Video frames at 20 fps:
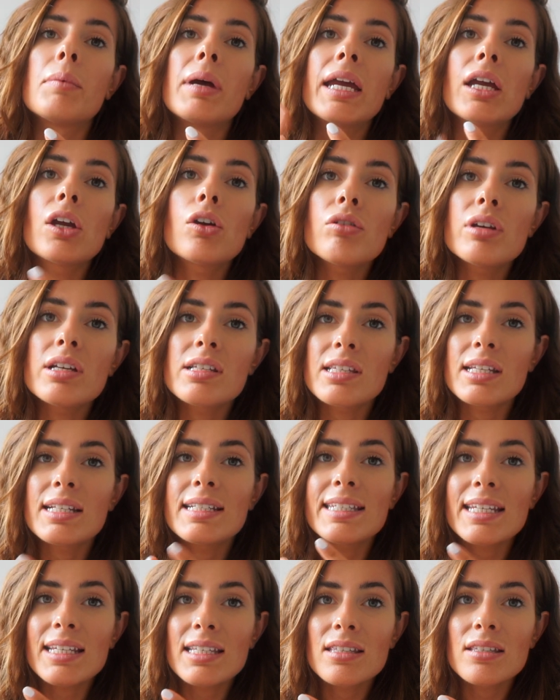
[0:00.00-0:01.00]
increasing
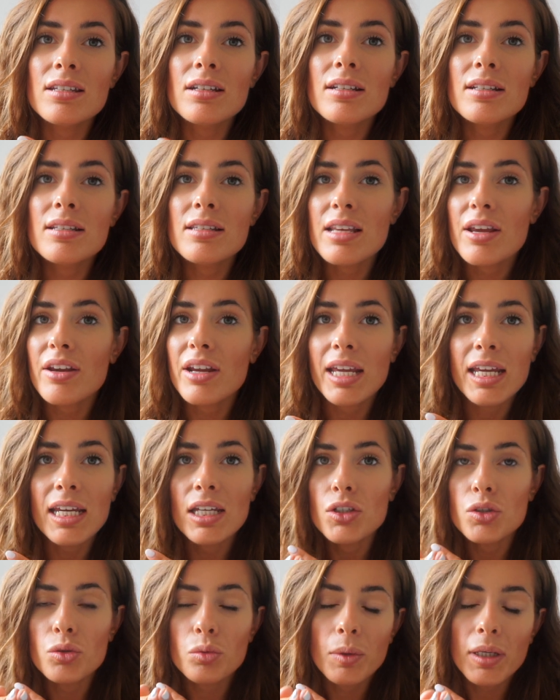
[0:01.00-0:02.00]
distance at
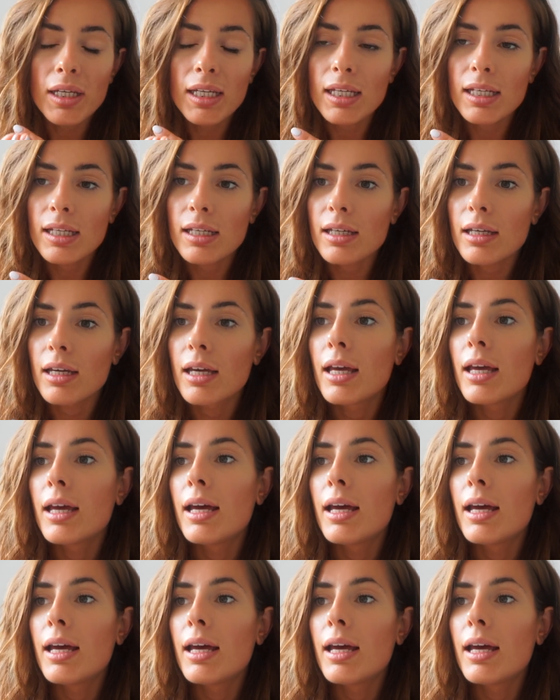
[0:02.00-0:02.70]
each week,